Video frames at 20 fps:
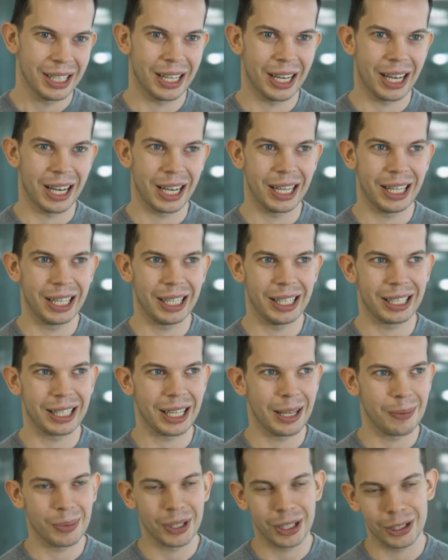I
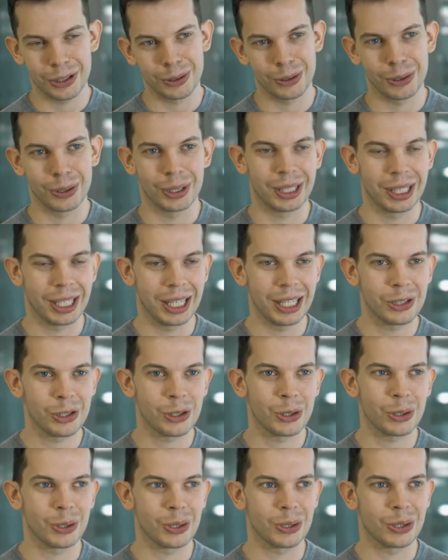came here to
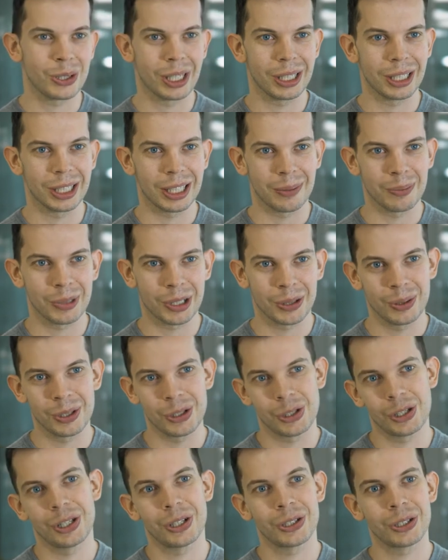ETH to study chemical
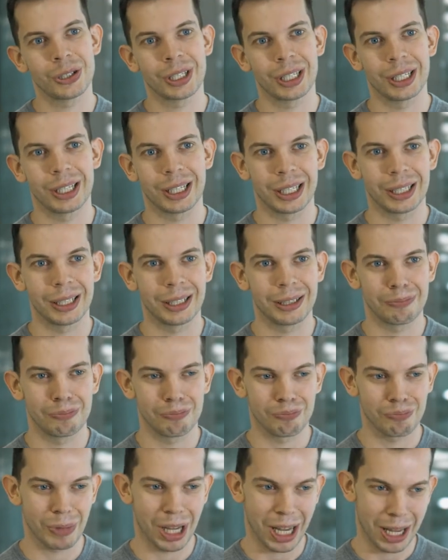engineering, and then
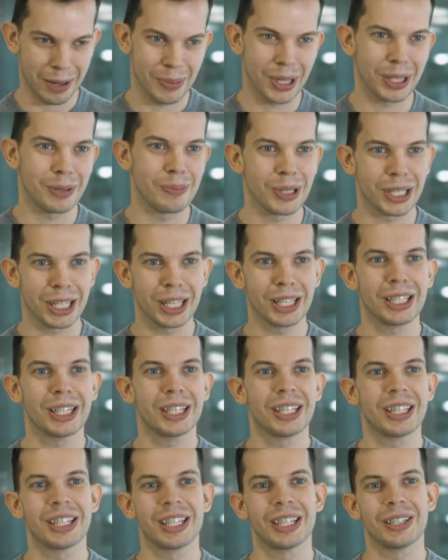I met Michela,
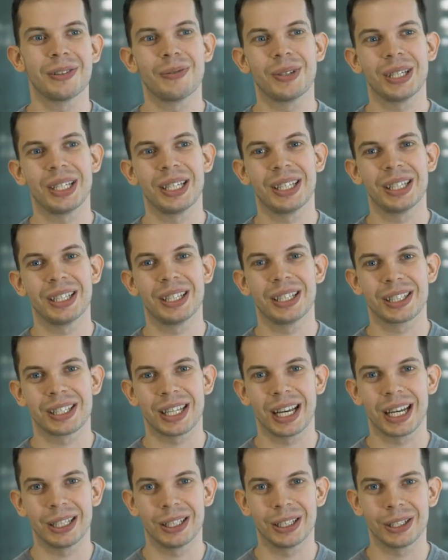and then we
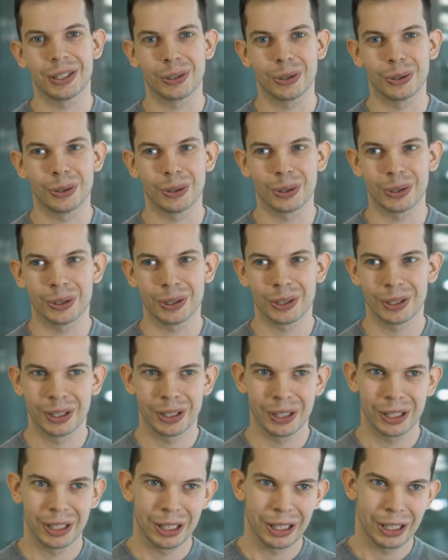decided to
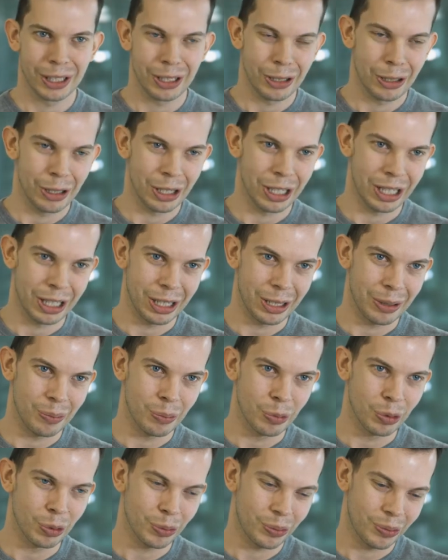uh,
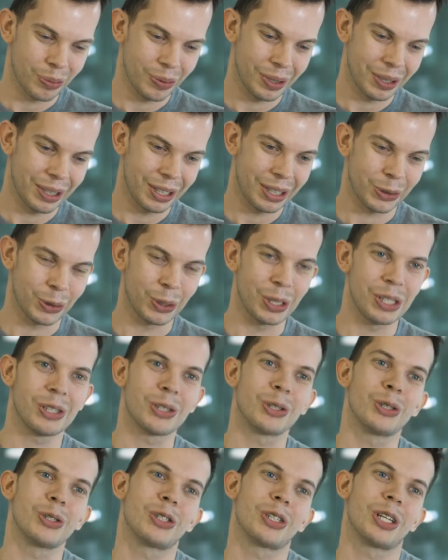move the
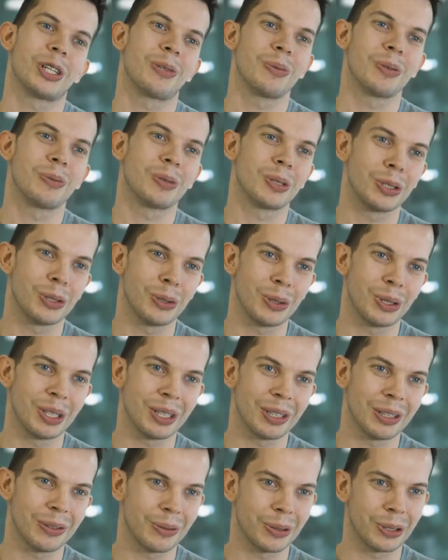research that we were
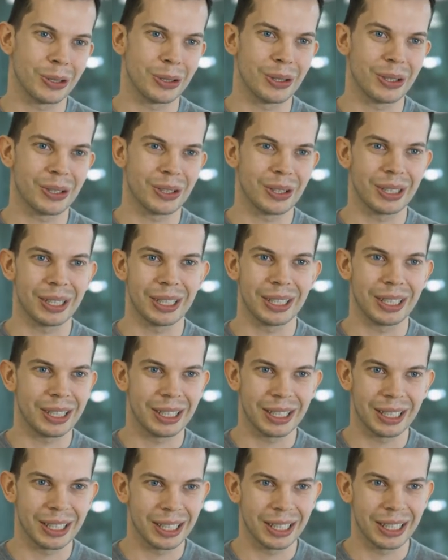doing further, and
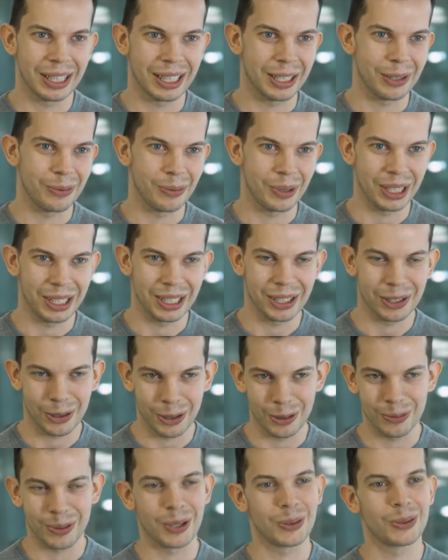then we
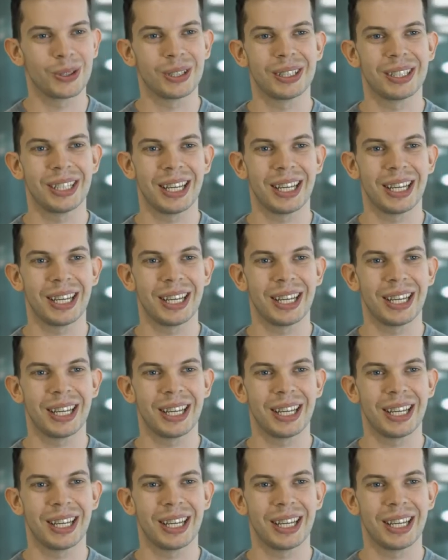co-founded